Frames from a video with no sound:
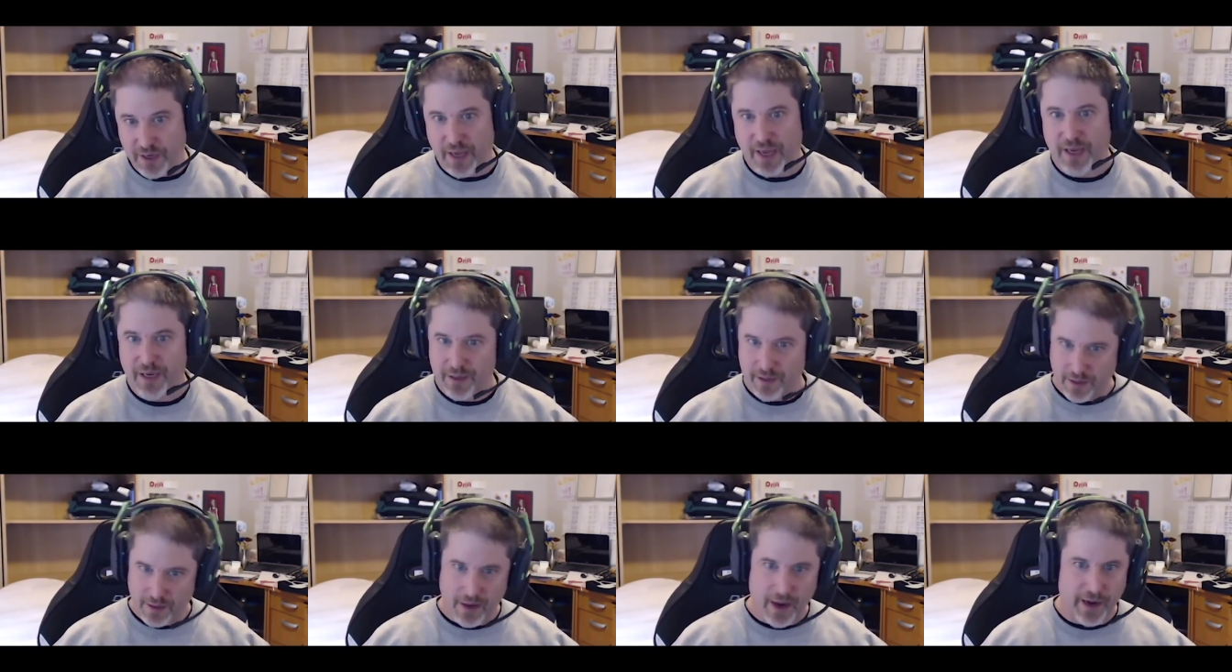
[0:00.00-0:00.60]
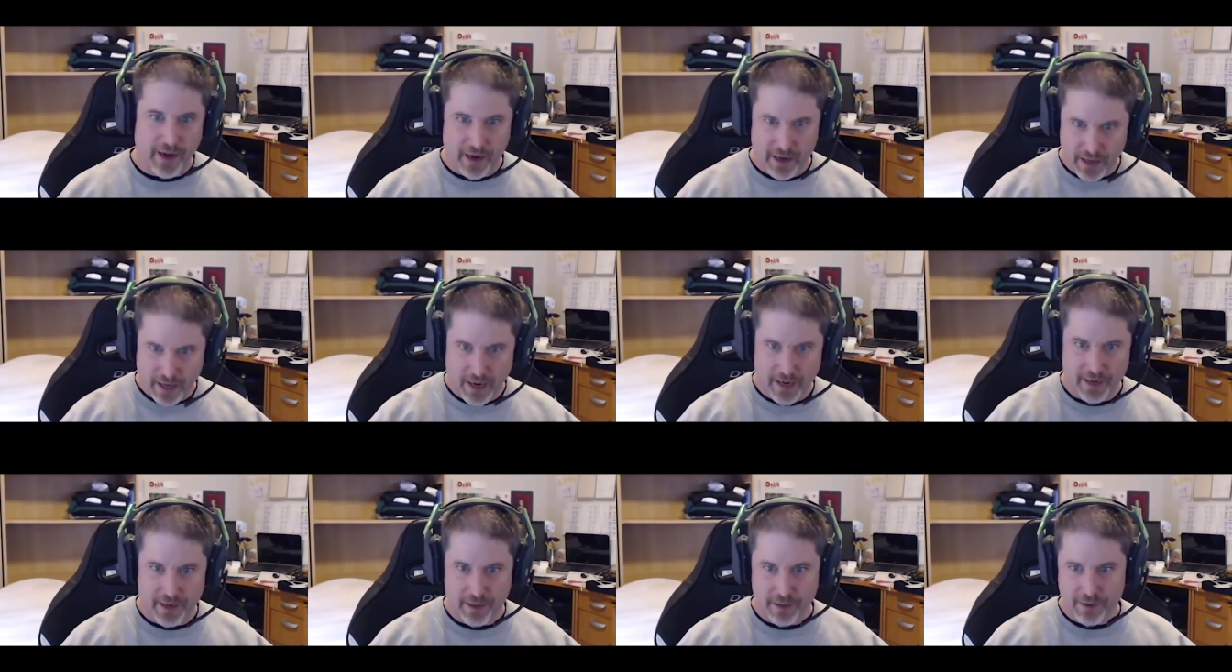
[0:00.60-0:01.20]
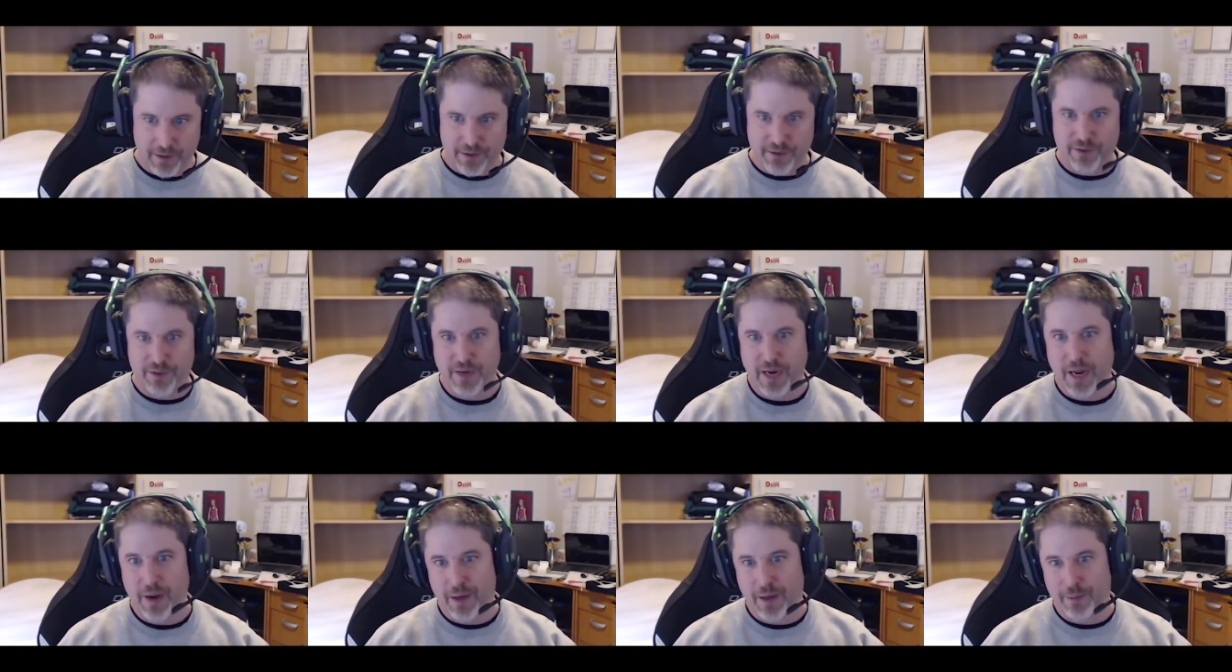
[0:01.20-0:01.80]
And I got hired. And so
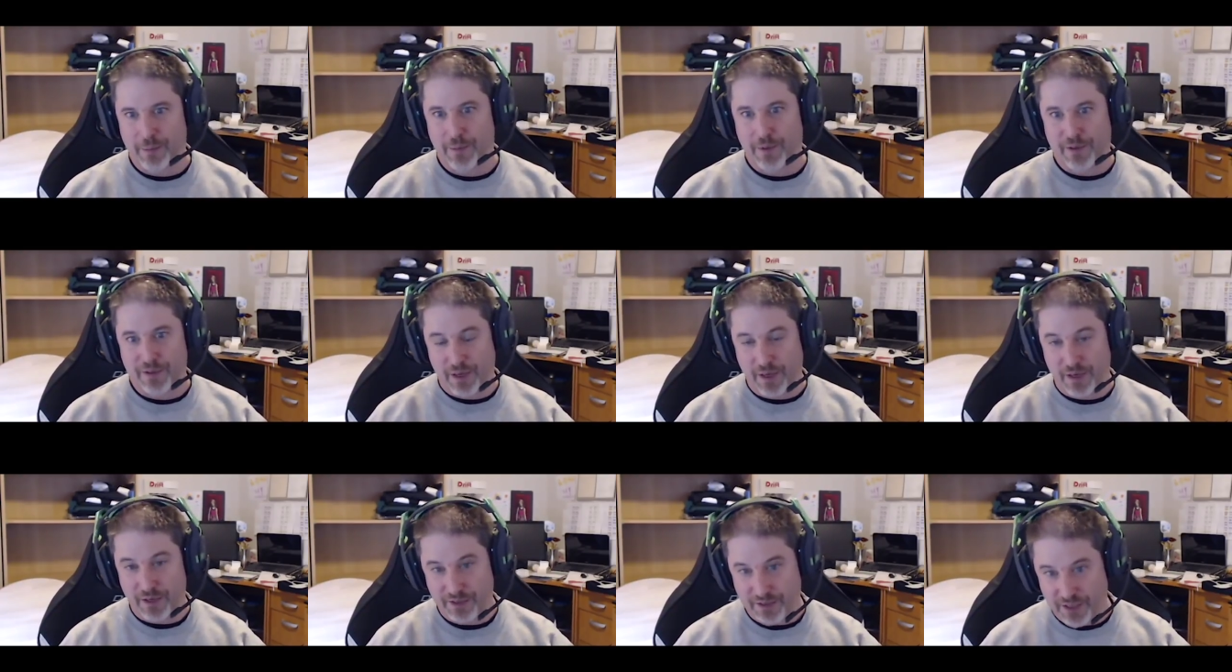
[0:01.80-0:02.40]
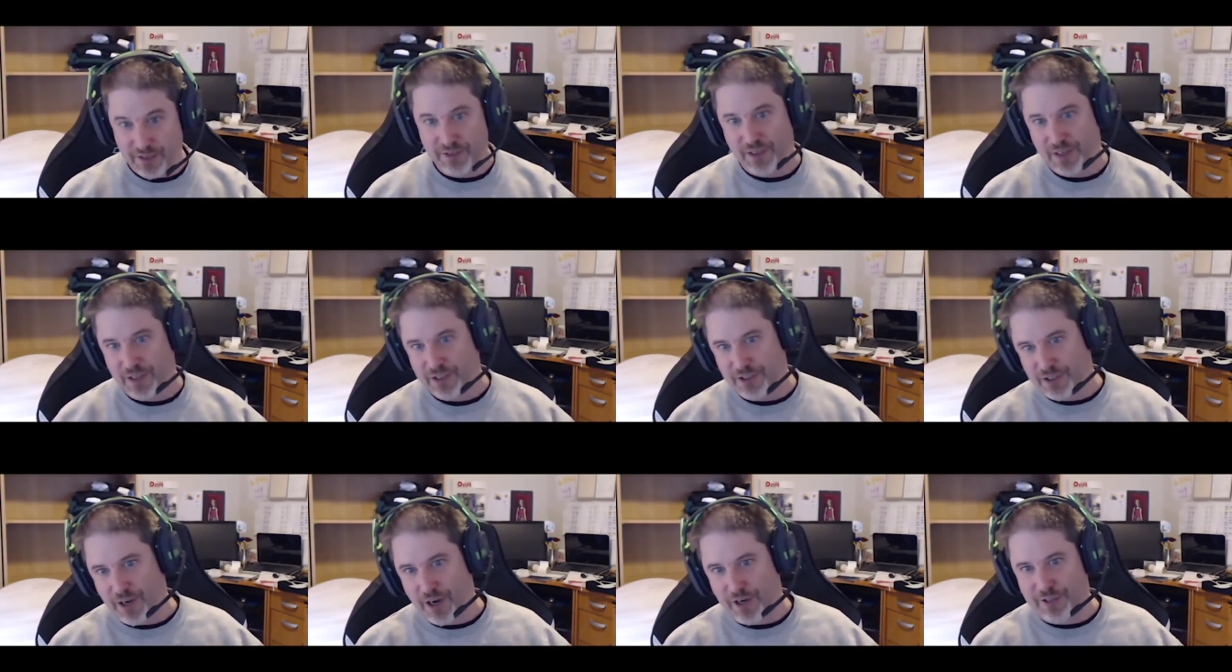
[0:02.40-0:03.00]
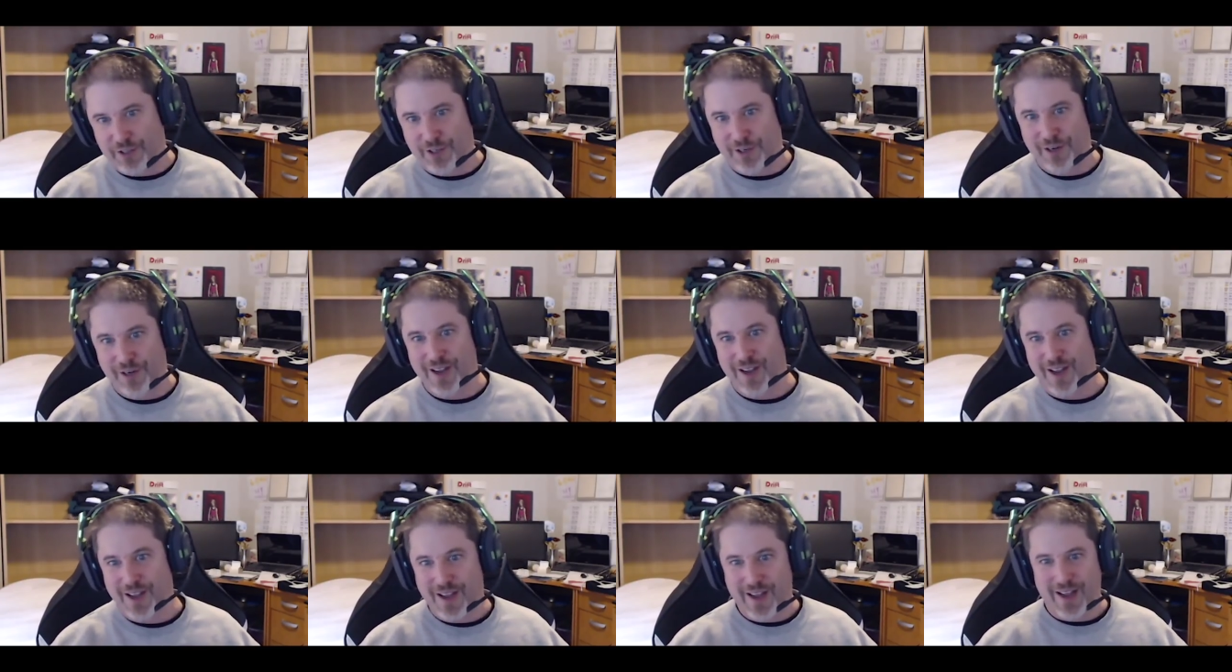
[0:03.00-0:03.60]
now I'm a, an assistant instructor
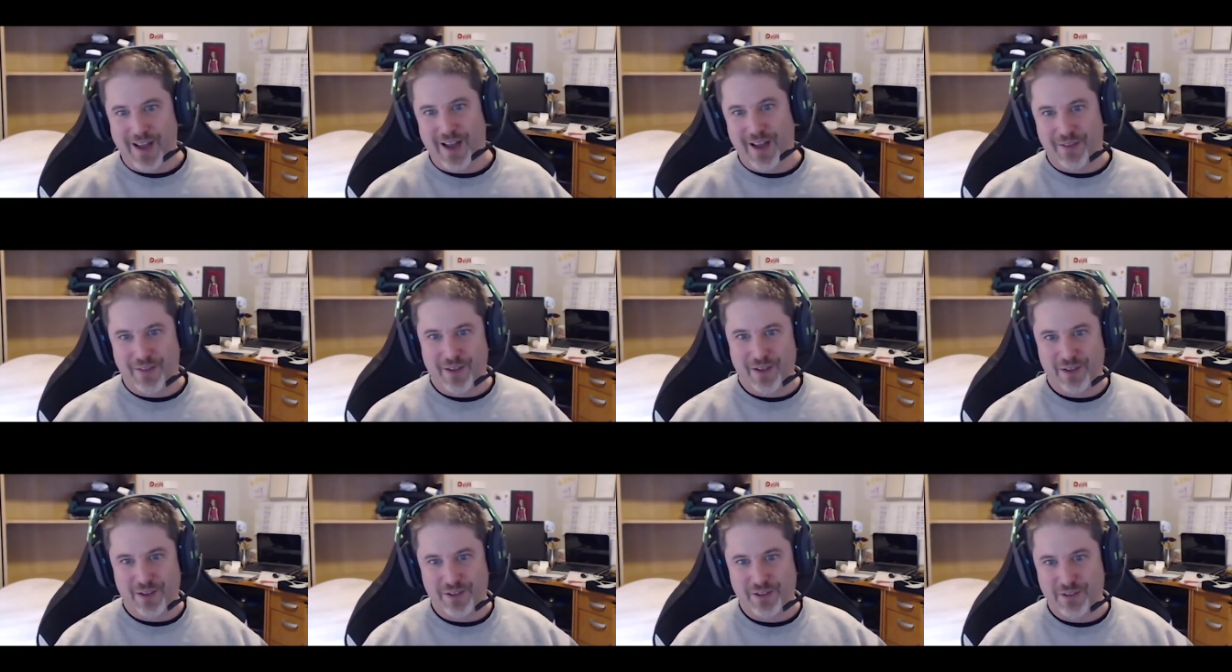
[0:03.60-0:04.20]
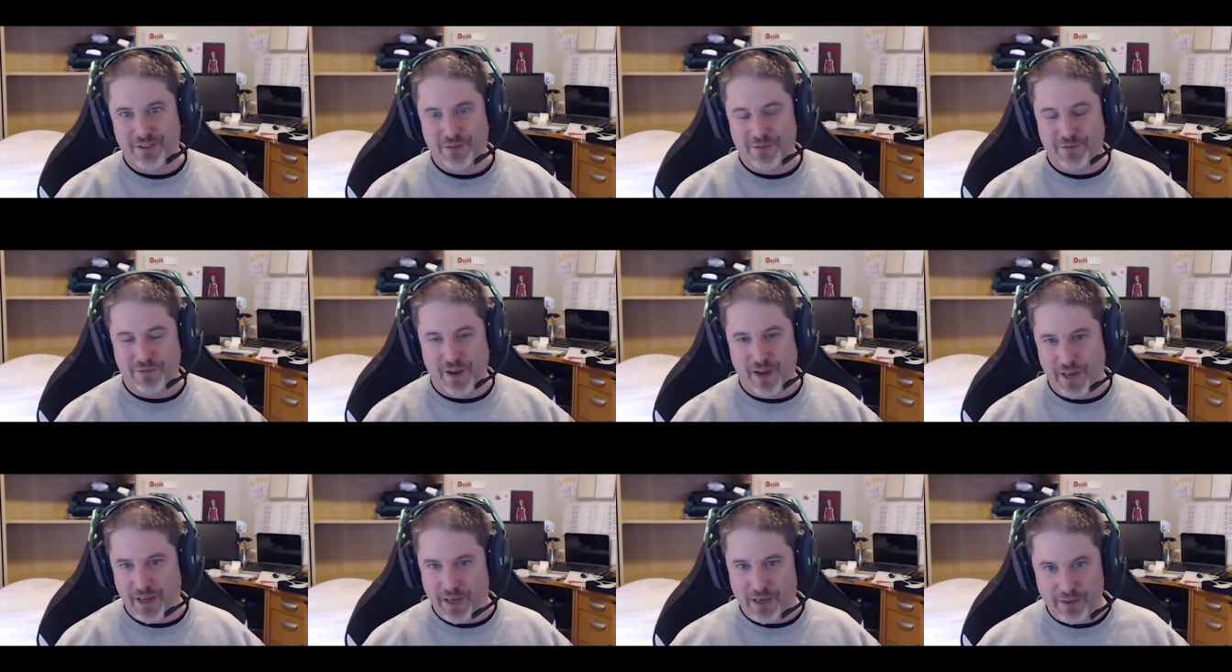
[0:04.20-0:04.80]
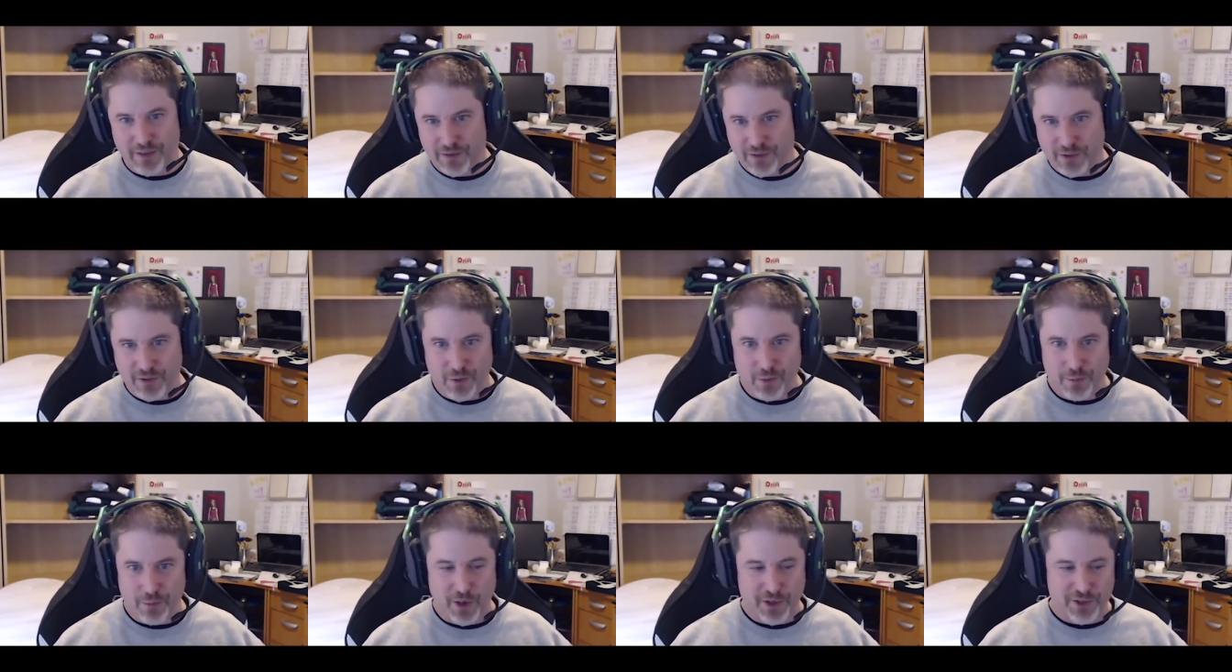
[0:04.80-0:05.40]
at this Viking
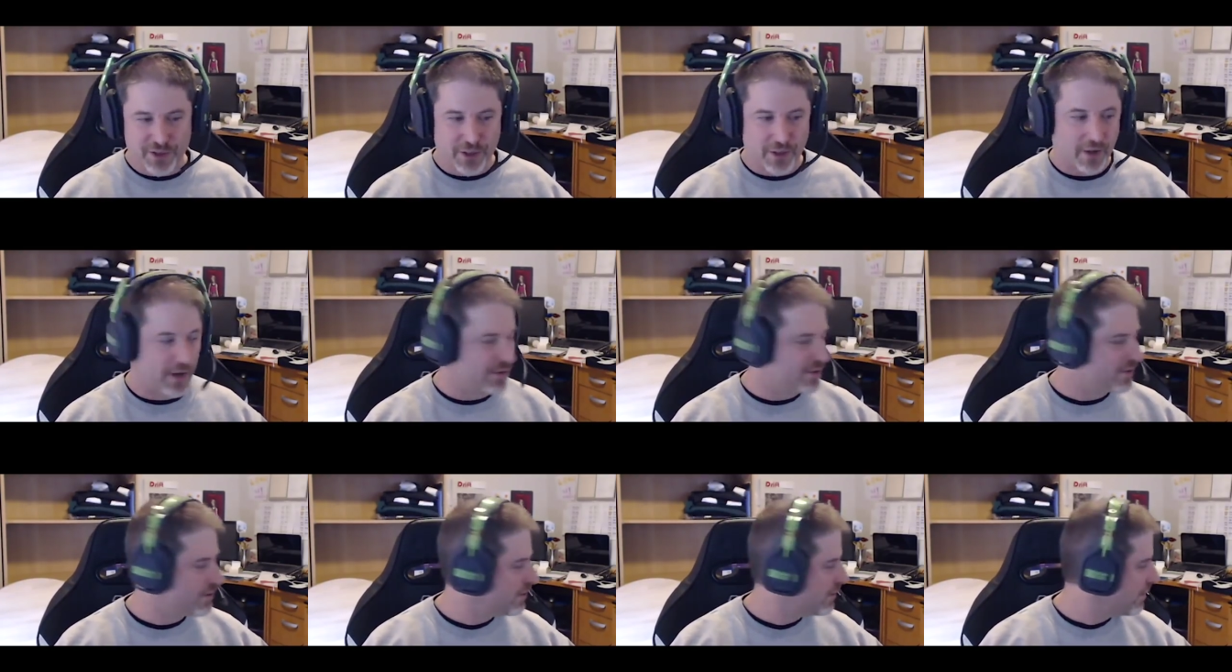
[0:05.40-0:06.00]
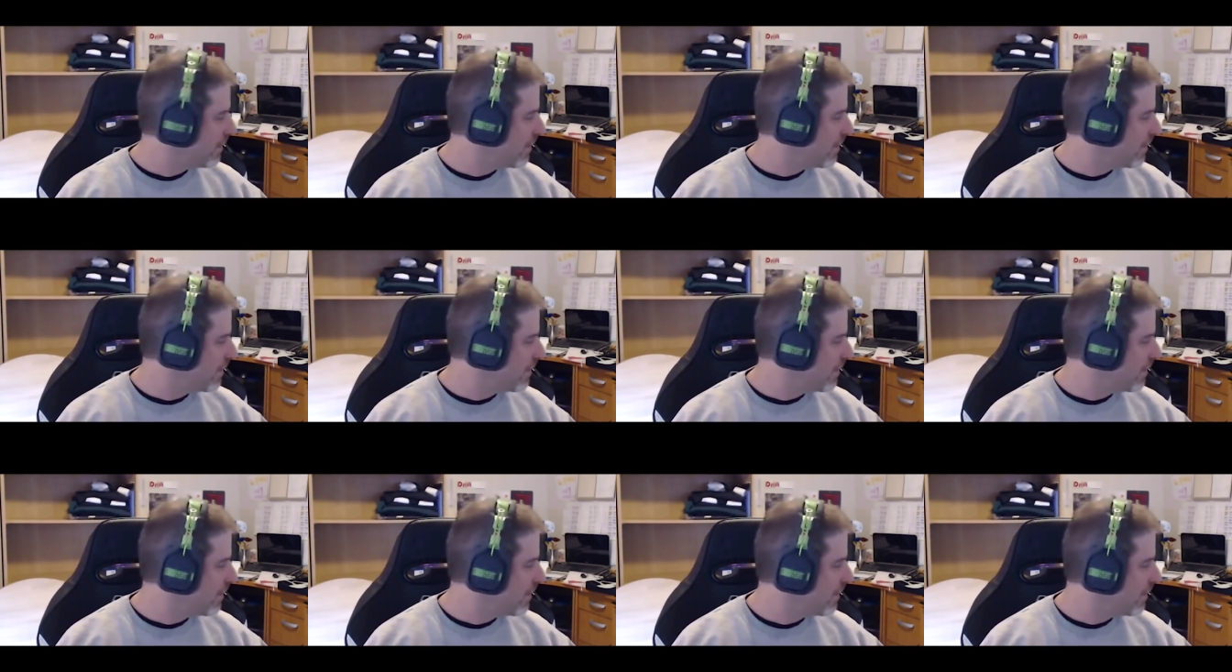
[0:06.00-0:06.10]
martial arts